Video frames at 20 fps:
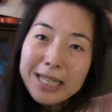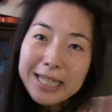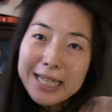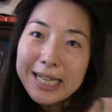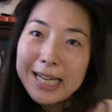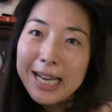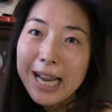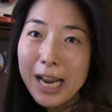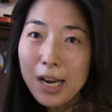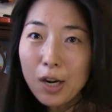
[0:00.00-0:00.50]

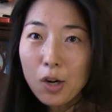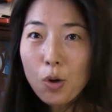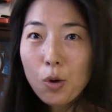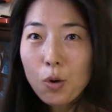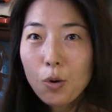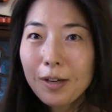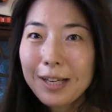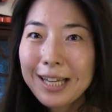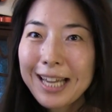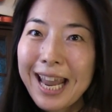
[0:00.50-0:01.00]

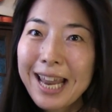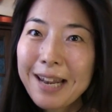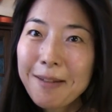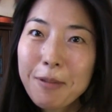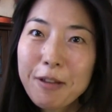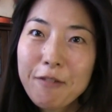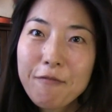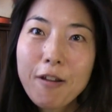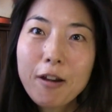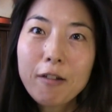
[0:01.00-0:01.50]
pizzicato
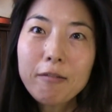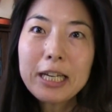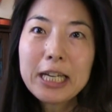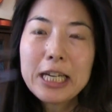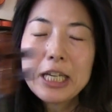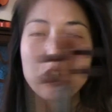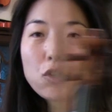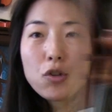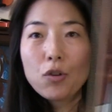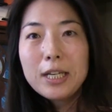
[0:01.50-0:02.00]
can be very
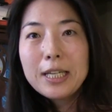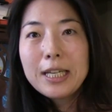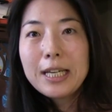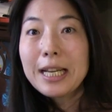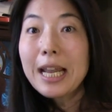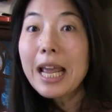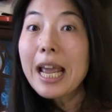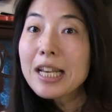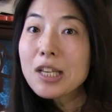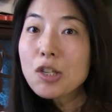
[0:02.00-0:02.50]

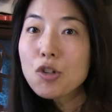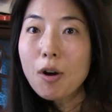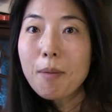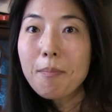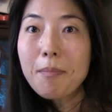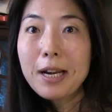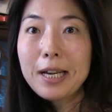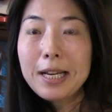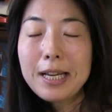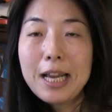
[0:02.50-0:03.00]
interesting and as
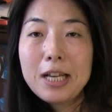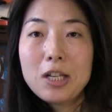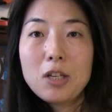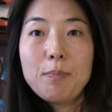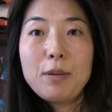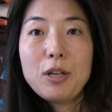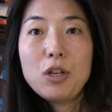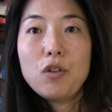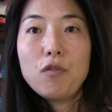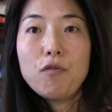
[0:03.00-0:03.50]
dramatic
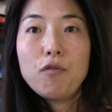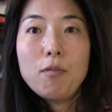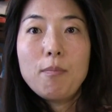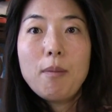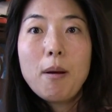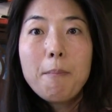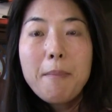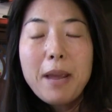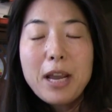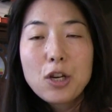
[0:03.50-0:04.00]
as beautiful,
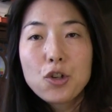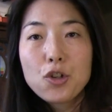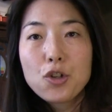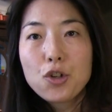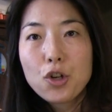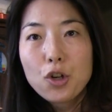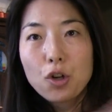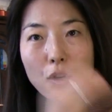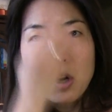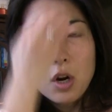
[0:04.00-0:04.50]
but make
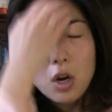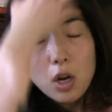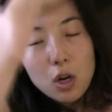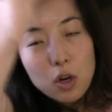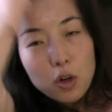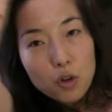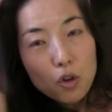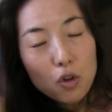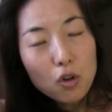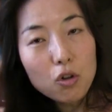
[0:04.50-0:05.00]
sure
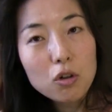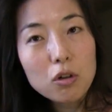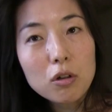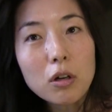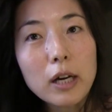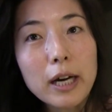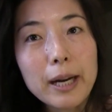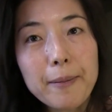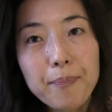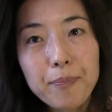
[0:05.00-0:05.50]

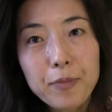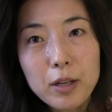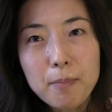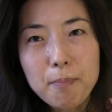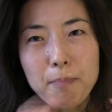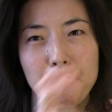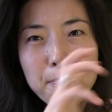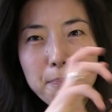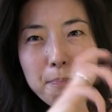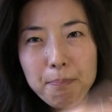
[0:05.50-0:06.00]
you um,
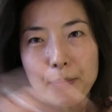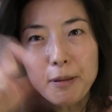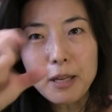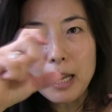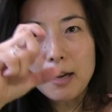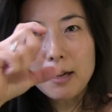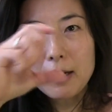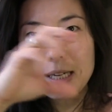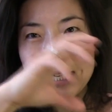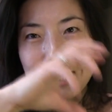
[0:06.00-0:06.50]

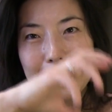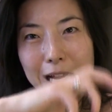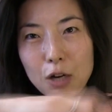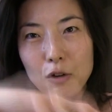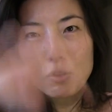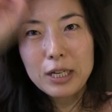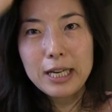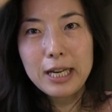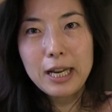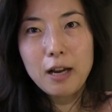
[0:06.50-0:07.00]
pluck
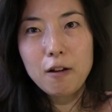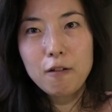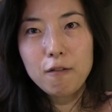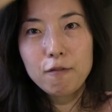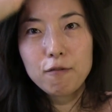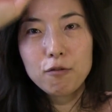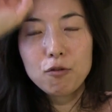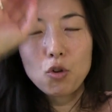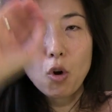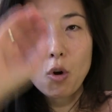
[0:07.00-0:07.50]
loud
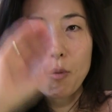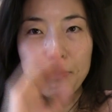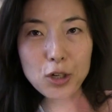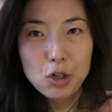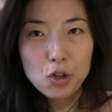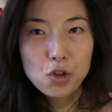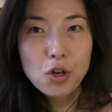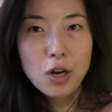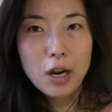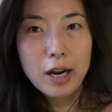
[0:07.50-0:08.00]
enough. Don't
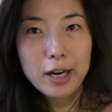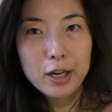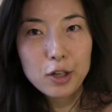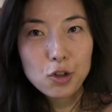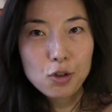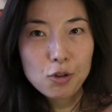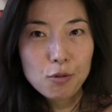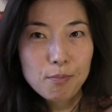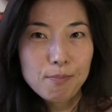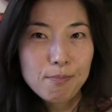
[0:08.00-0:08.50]
be
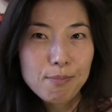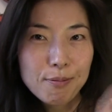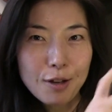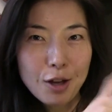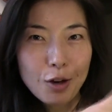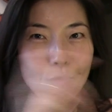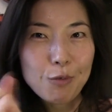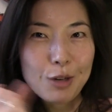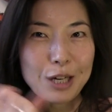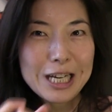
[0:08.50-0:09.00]
shy to
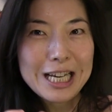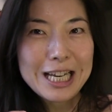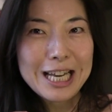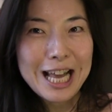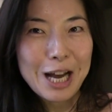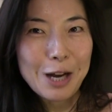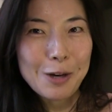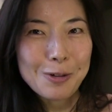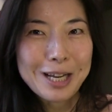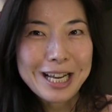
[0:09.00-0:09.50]
pluck really
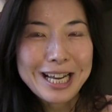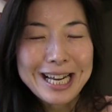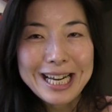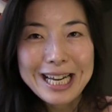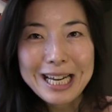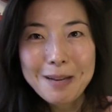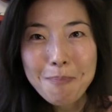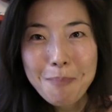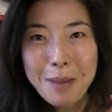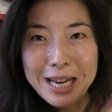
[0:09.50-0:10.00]
loud.
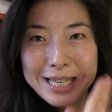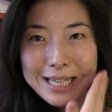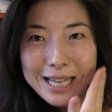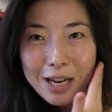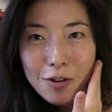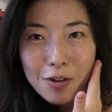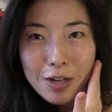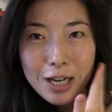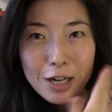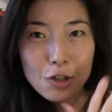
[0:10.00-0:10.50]
It may
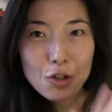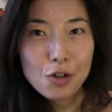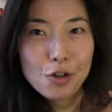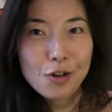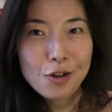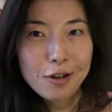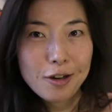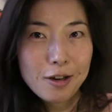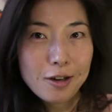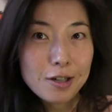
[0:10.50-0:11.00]
sound loud
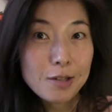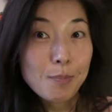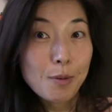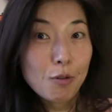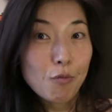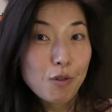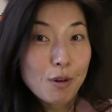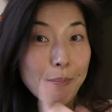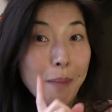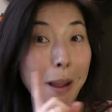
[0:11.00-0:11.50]
to your ears,
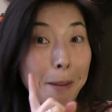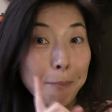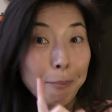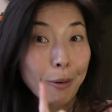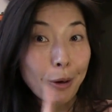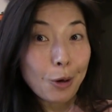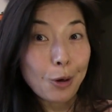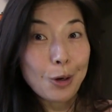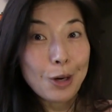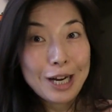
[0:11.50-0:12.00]
but
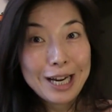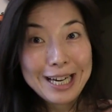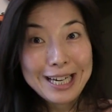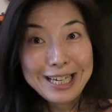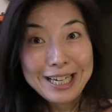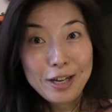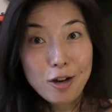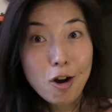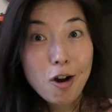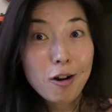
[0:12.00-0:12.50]
remember,
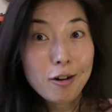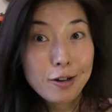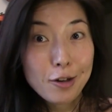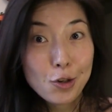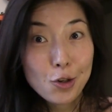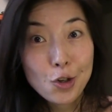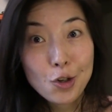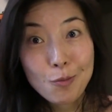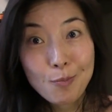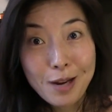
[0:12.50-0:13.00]
the
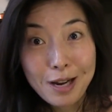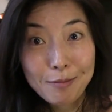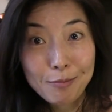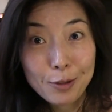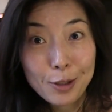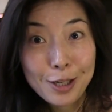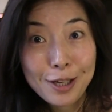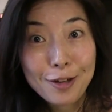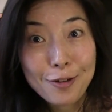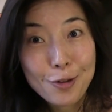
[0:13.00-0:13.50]
audience should be
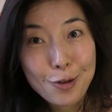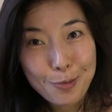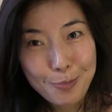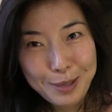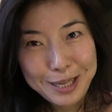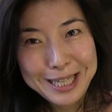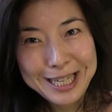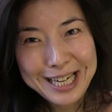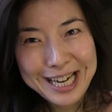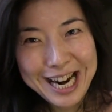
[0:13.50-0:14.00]
able to hear your
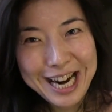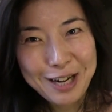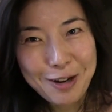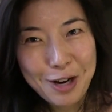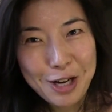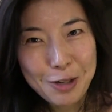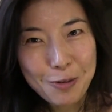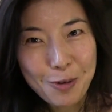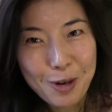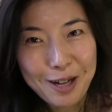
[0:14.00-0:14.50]
pizzicato
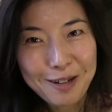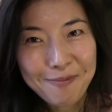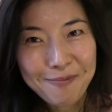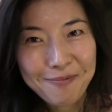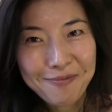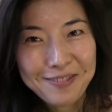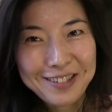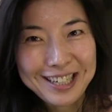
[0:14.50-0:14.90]
as well.